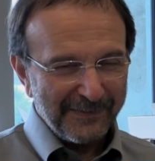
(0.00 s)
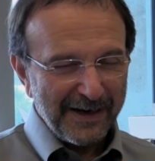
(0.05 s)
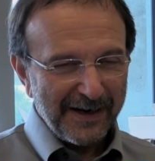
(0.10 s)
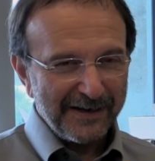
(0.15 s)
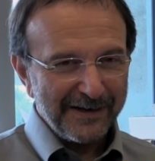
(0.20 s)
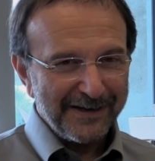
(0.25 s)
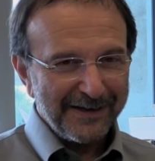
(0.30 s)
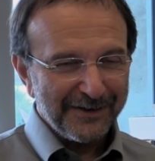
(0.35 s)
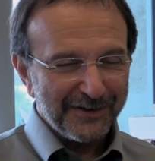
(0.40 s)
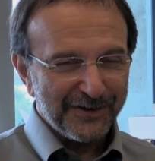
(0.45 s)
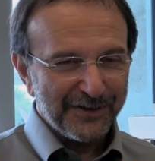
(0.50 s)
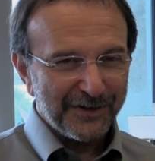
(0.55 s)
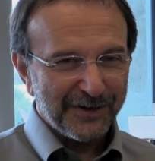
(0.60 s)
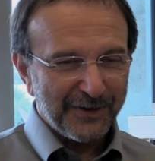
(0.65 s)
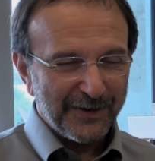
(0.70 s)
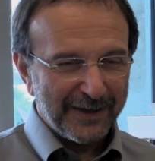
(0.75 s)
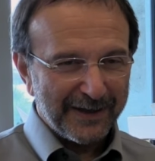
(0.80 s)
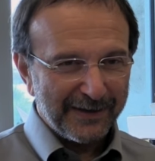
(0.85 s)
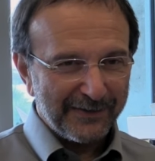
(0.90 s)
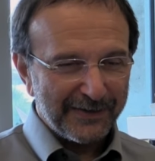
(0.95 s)
Many years
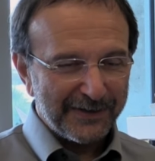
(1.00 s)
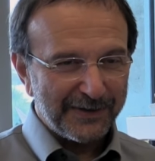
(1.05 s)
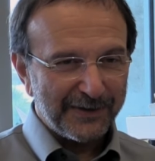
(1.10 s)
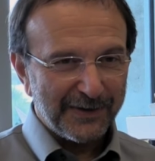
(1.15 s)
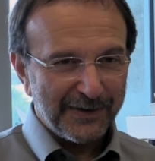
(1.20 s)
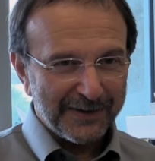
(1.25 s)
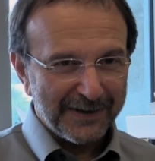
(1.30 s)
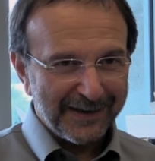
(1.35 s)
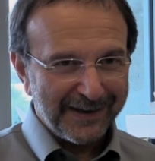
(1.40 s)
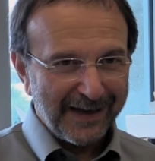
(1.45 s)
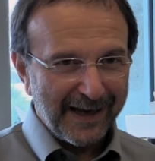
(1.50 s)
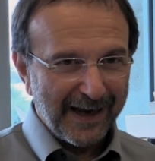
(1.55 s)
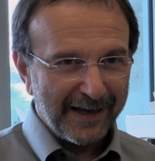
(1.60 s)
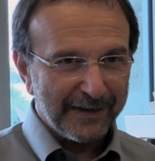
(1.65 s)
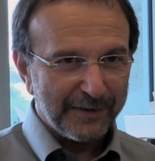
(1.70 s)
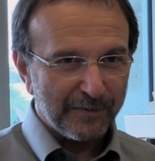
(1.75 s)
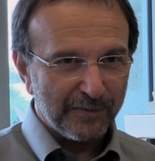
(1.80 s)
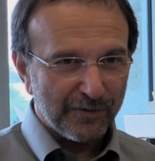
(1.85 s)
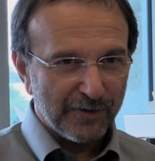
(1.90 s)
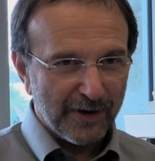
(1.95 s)
ago, I gave a talk in
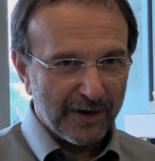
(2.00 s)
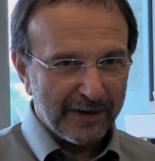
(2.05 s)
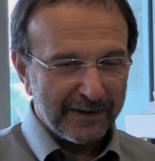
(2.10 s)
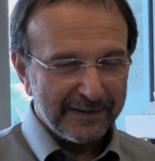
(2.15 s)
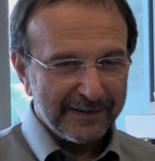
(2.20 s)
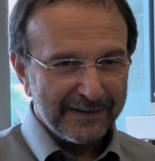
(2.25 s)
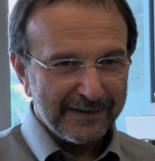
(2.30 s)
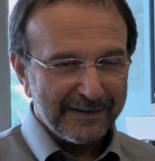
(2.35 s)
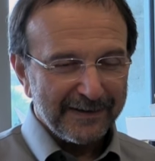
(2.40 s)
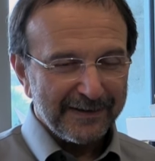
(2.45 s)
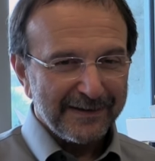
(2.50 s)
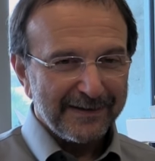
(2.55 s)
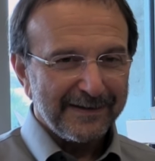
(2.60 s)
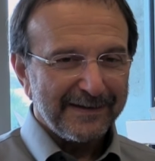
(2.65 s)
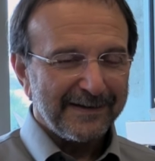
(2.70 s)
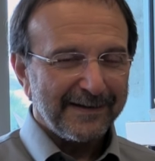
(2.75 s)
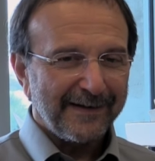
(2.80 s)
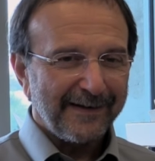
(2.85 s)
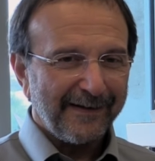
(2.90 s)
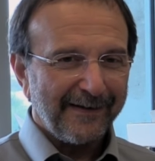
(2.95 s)
Edinburgh
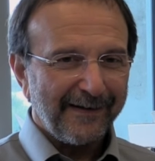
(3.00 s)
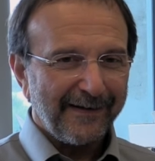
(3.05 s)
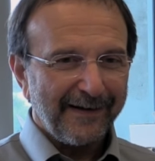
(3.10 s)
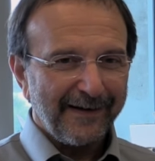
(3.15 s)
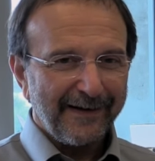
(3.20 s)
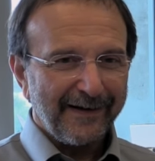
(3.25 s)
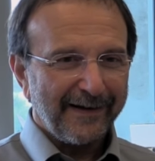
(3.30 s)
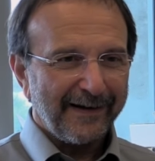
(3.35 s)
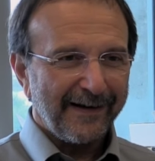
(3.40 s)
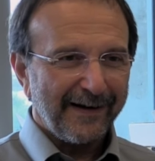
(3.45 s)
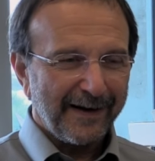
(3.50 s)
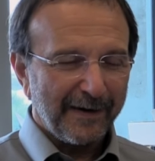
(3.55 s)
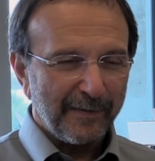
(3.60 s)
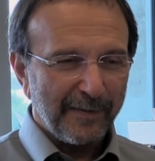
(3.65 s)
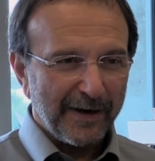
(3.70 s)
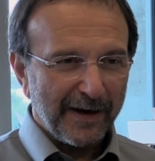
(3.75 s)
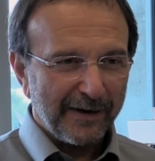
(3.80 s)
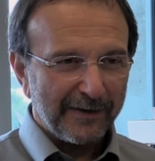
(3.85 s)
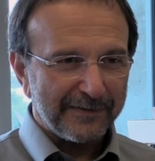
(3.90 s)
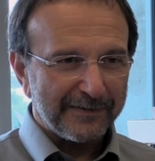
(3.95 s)

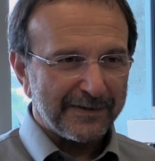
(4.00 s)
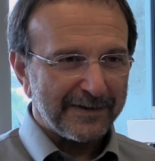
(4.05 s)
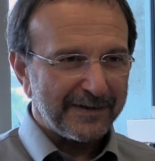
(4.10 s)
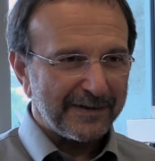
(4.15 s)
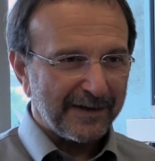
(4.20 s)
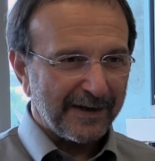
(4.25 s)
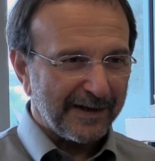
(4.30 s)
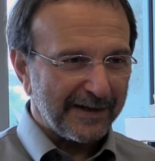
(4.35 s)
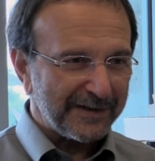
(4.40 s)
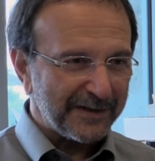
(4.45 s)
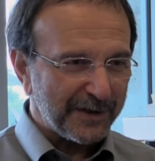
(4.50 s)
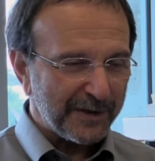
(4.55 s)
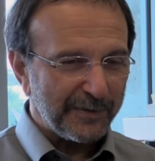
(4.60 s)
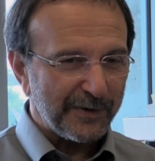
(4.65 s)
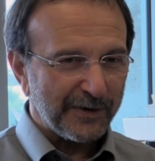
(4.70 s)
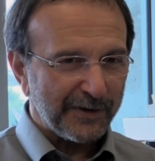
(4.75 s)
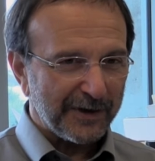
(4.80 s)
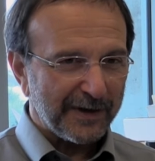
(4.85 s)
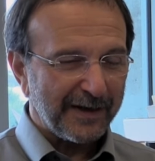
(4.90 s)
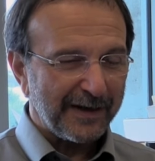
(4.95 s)
about science
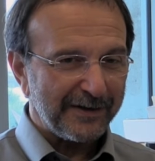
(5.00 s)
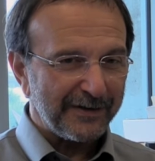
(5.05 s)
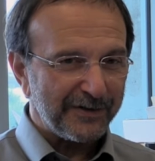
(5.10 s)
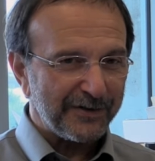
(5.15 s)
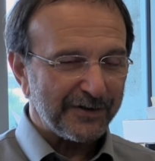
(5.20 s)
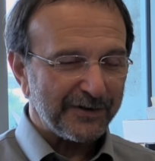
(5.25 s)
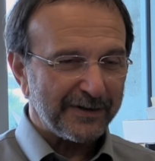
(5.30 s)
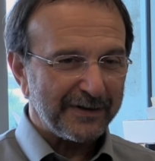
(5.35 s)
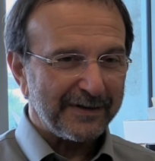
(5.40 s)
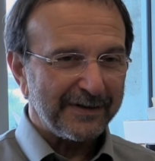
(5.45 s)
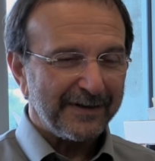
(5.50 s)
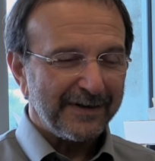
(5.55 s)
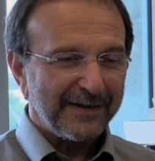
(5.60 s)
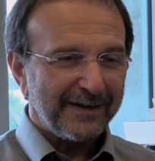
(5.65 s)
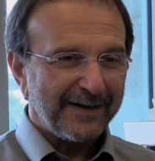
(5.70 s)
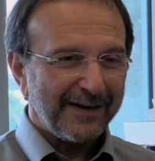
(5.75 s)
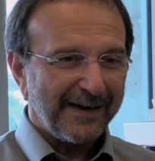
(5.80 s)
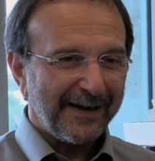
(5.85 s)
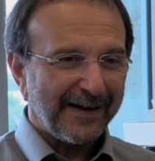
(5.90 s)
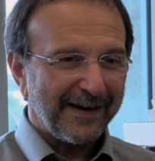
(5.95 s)
communication,
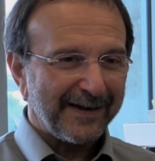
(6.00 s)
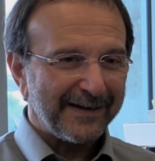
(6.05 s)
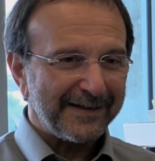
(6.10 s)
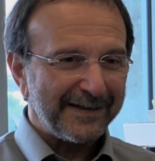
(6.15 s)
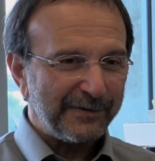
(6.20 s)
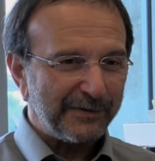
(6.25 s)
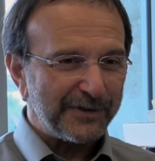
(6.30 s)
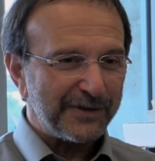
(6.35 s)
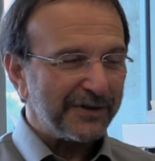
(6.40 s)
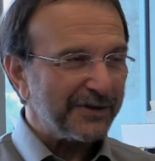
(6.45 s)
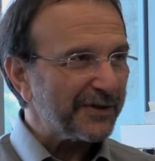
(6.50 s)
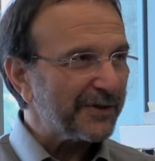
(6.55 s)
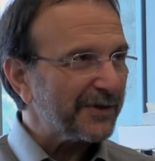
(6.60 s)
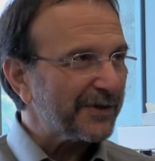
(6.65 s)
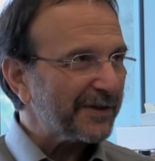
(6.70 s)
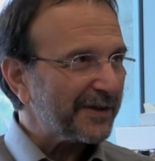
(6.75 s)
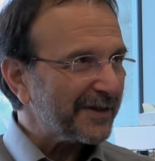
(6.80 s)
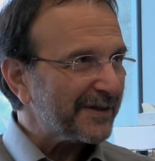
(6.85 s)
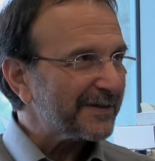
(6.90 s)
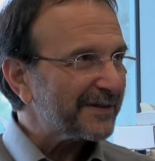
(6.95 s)
and he was in the
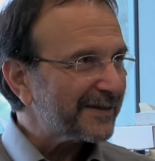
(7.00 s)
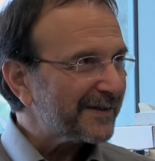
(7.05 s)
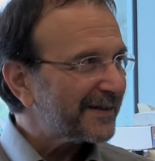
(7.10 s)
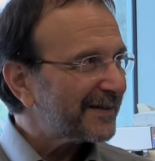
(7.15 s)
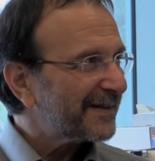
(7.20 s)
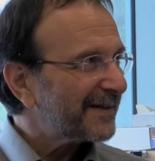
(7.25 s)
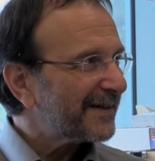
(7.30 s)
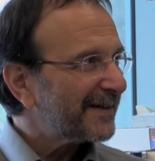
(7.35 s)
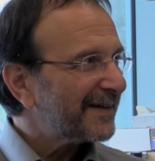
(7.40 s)
audience.